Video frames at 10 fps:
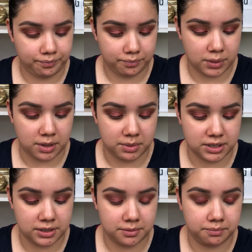
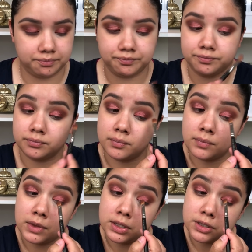pigmented.
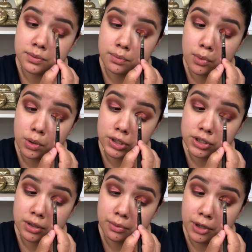It's more
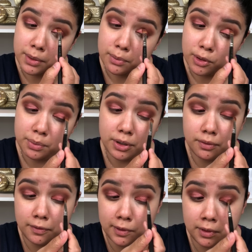shimmery, more
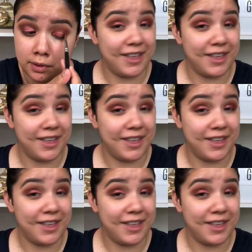beautiful.